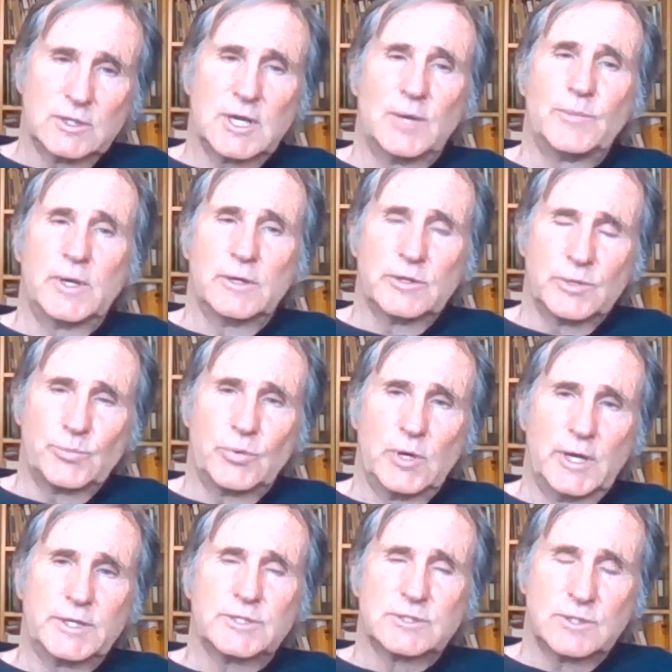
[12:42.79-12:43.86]
coming out of the
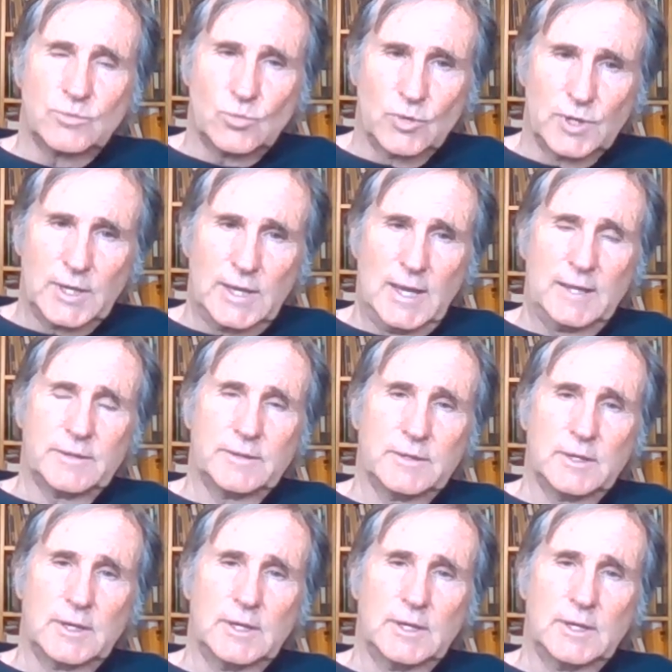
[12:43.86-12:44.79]
Protestant work ethic,